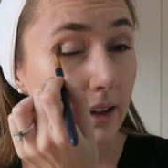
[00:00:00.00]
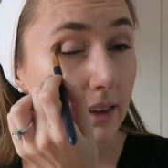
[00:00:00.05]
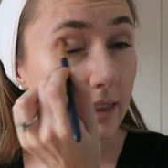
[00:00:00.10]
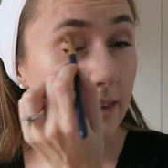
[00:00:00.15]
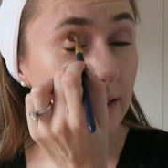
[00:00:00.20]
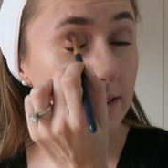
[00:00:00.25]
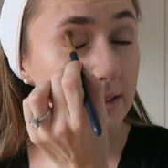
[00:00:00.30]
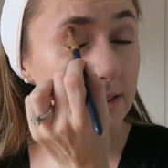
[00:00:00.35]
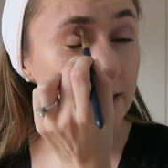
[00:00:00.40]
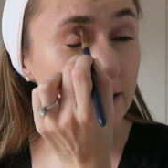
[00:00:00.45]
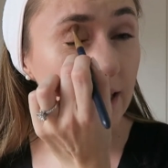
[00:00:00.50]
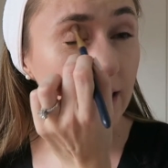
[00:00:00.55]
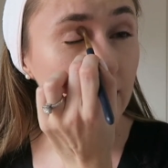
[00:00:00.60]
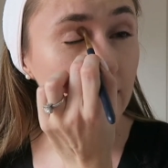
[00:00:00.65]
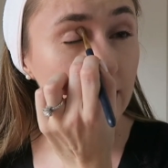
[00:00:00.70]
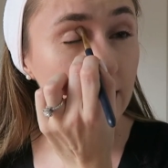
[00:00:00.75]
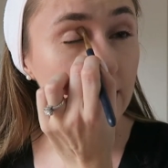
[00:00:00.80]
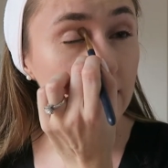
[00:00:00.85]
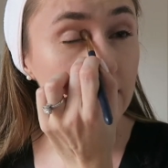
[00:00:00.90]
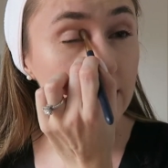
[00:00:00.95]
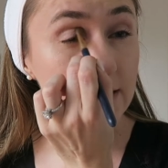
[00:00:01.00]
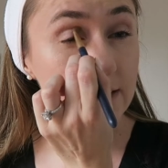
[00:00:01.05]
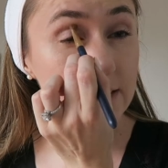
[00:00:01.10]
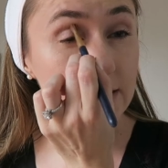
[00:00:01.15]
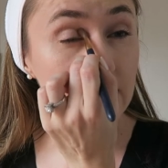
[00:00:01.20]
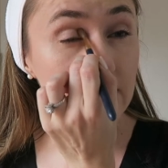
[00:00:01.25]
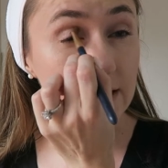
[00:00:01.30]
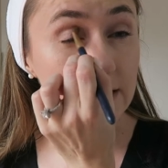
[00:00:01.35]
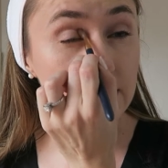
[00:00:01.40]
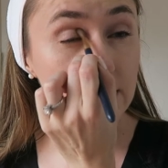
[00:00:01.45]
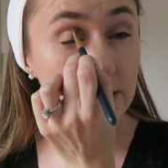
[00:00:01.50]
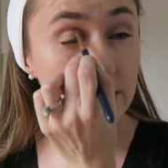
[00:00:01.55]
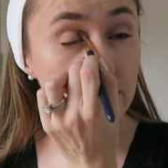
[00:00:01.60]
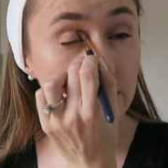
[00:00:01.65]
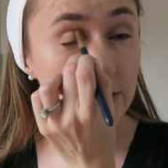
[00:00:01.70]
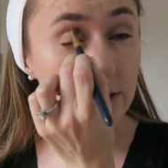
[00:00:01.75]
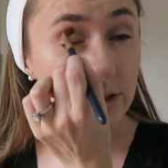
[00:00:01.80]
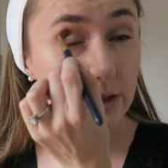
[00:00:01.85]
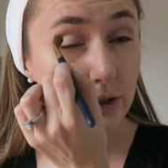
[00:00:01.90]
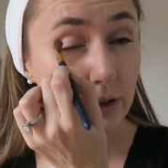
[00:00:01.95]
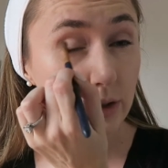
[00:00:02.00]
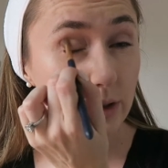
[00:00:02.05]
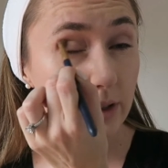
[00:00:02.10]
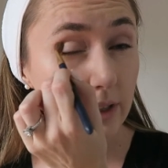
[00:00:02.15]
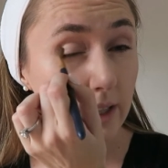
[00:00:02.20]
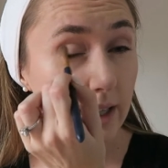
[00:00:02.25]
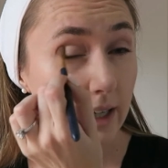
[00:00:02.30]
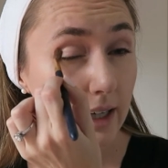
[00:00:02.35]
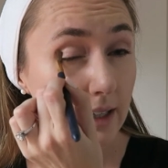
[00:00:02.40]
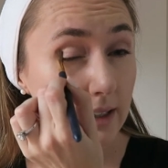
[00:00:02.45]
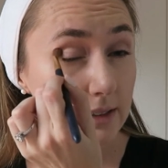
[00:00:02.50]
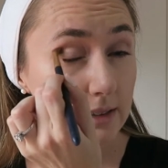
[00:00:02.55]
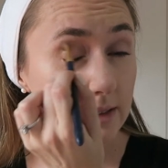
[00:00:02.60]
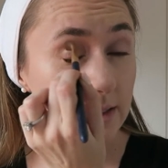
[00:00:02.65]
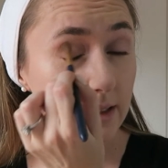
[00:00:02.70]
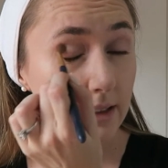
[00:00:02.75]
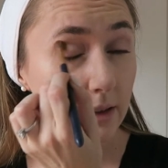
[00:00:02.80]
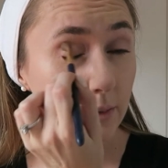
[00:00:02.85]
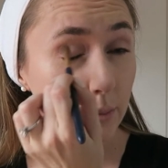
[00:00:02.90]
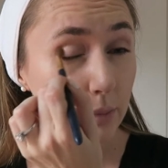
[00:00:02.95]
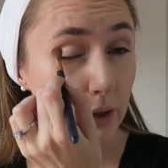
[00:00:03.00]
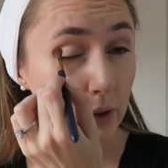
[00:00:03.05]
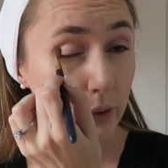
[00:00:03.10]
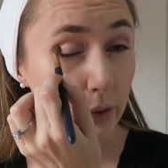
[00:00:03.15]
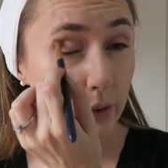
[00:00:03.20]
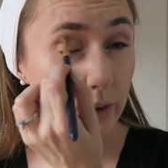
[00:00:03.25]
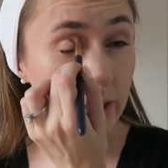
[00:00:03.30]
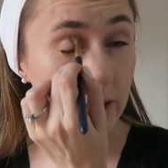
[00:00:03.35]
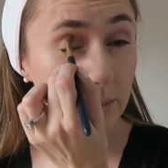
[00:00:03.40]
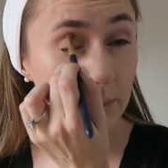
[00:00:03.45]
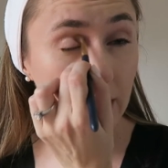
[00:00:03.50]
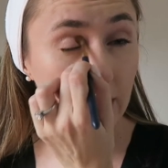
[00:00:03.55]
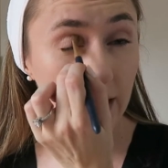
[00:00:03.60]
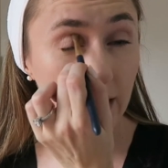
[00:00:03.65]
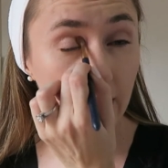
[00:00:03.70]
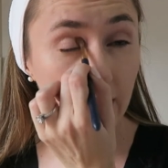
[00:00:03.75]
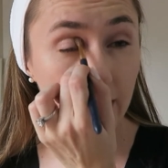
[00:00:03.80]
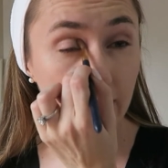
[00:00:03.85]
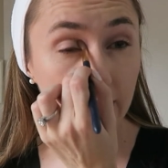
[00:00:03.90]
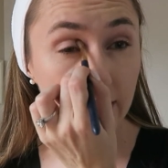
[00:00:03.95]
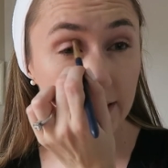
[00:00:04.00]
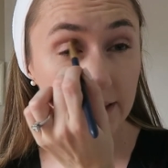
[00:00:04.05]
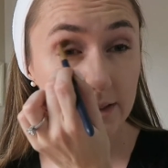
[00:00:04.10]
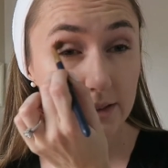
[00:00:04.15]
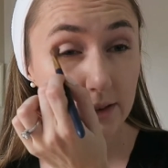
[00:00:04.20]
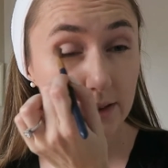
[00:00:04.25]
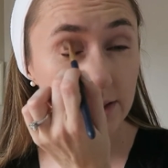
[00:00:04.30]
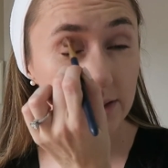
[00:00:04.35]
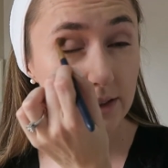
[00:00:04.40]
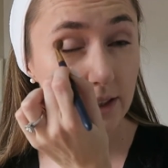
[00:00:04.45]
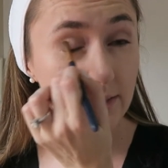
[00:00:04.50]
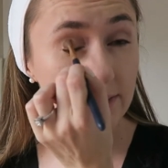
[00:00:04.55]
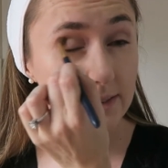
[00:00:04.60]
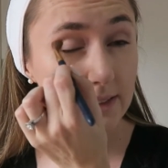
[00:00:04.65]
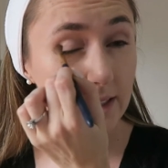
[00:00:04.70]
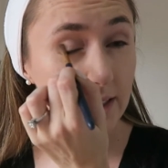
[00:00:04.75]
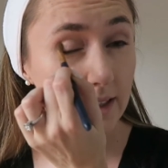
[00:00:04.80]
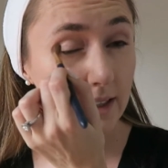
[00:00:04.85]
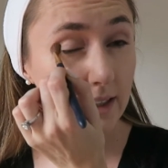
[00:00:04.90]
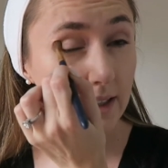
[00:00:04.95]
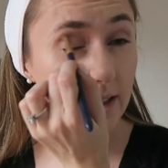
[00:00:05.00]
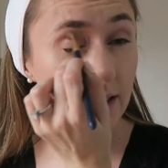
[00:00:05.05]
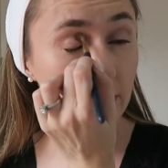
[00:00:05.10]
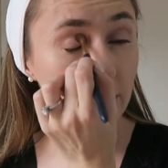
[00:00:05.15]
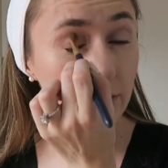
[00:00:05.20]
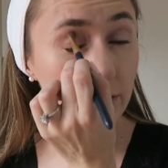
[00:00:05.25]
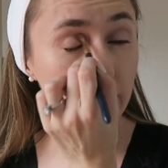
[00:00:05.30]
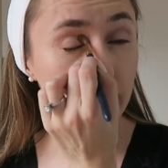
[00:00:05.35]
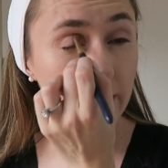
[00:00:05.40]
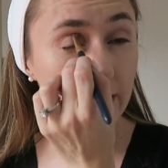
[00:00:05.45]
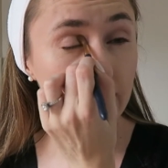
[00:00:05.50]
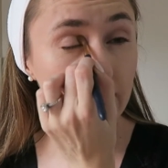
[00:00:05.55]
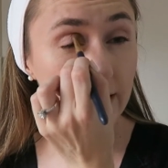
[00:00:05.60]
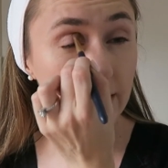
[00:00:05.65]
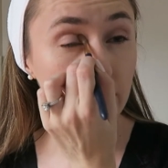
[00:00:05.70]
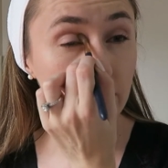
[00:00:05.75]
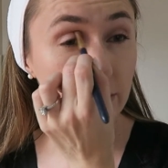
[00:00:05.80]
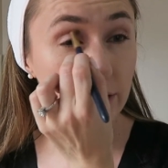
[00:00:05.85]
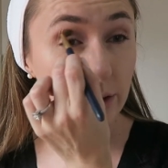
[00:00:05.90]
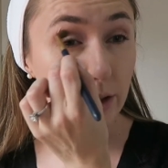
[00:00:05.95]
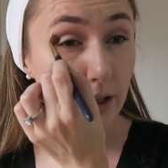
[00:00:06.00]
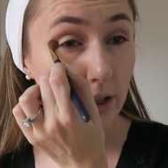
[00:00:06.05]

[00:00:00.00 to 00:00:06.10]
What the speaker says: this color tends to draw out the blue in my eye, so it's obviously a really good